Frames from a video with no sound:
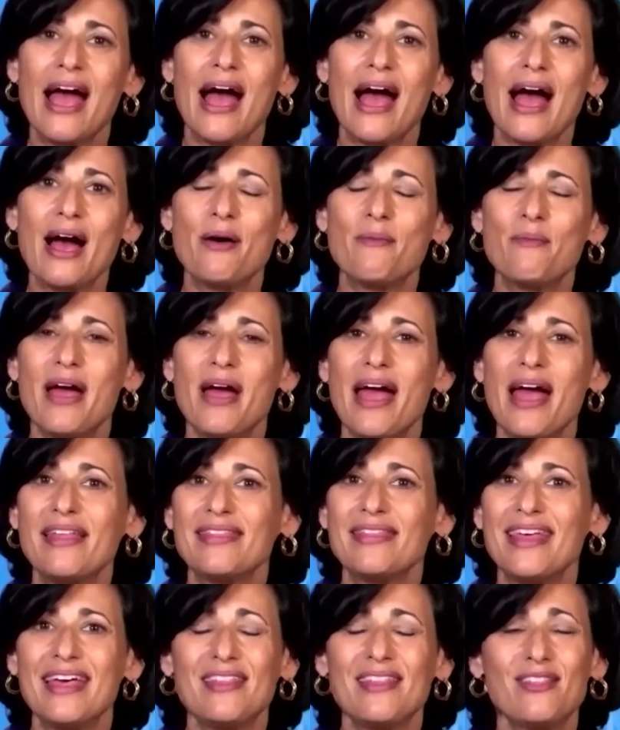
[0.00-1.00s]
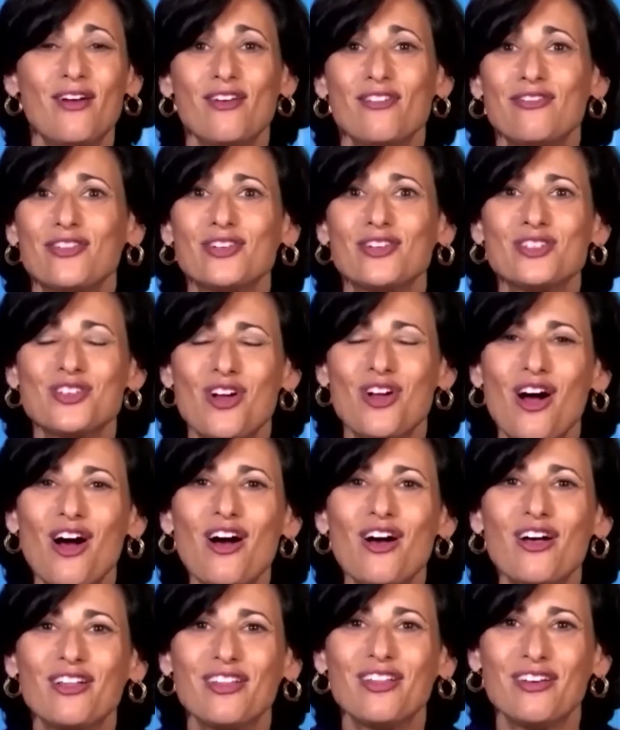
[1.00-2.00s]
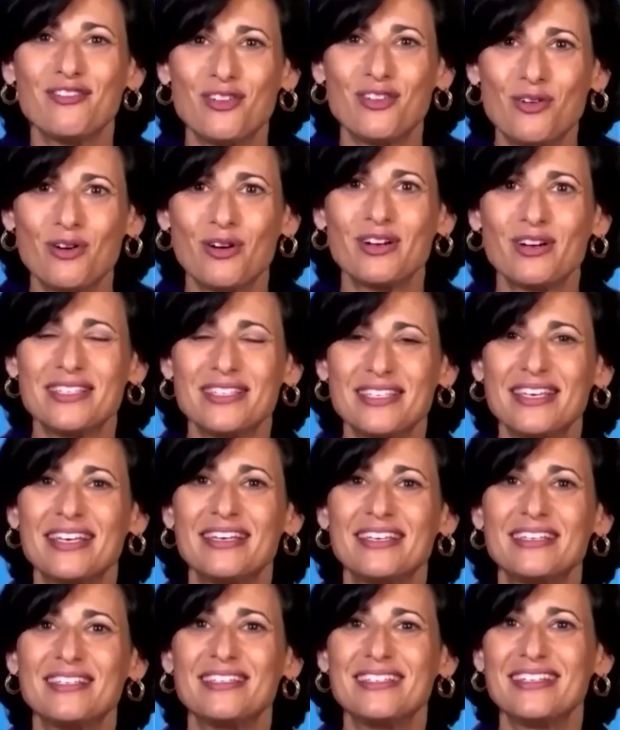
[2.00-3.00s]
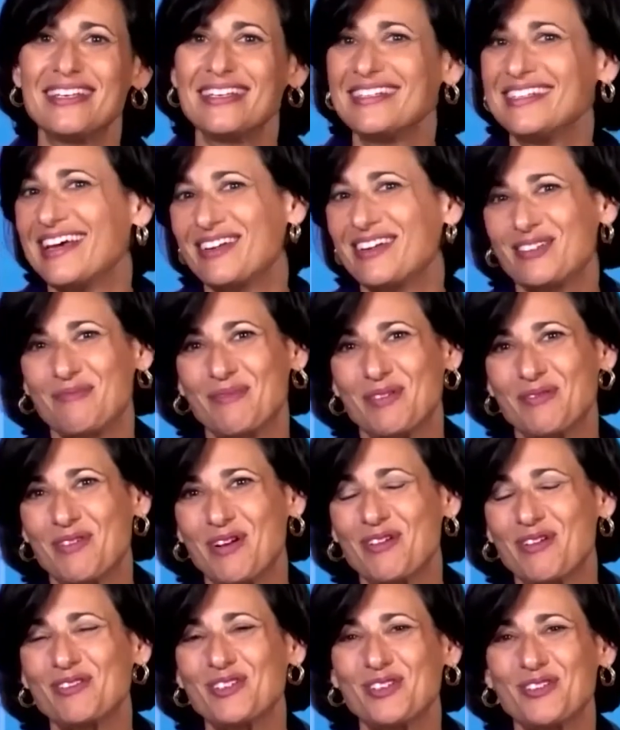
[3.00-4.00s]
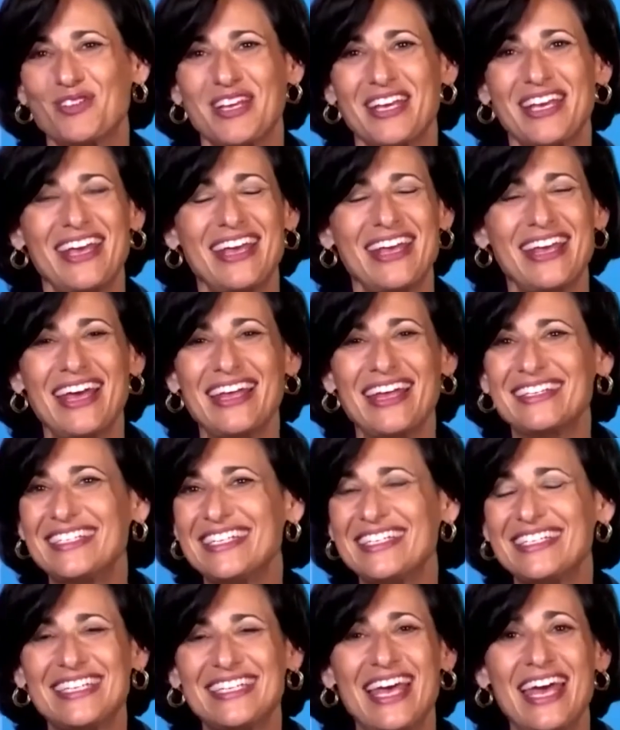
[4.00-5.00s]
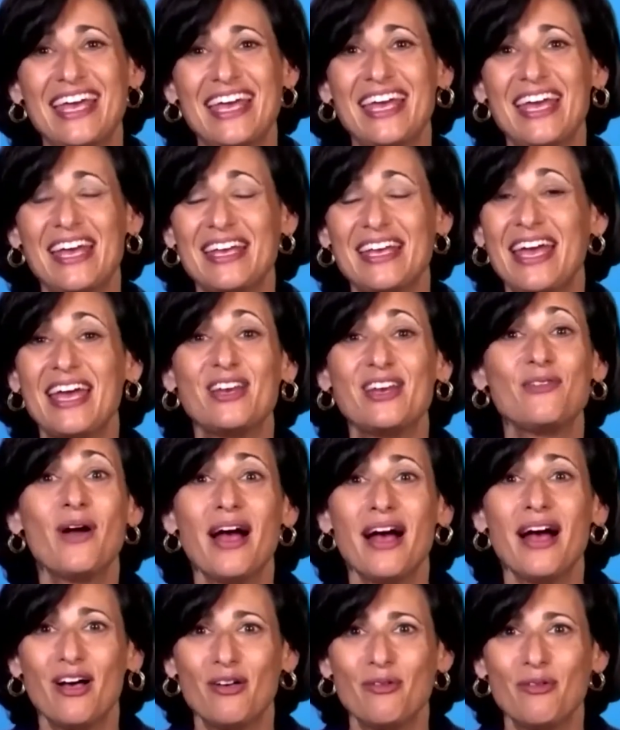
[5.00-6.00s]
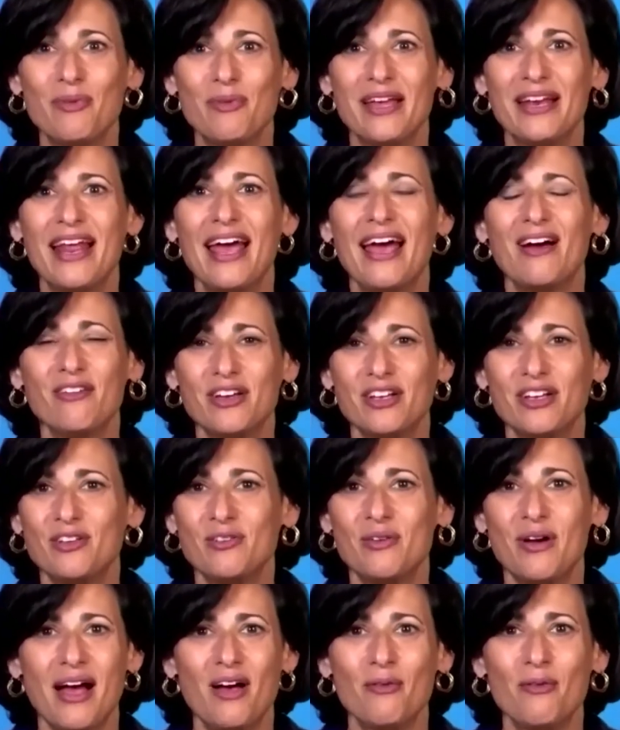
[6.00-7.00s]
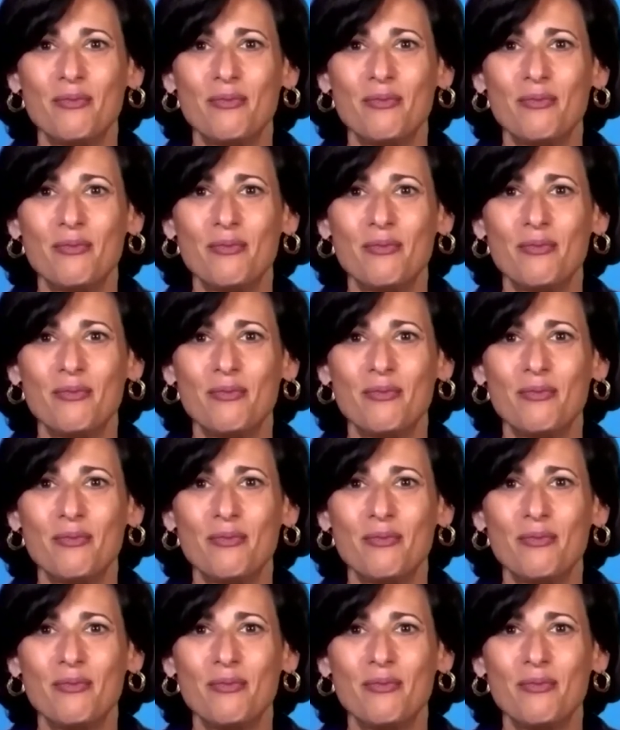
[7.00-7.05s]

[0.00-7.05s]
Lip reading: And then our first call, of course, is to Dr. Monroe, Judy, and to say, can you help and how can you help?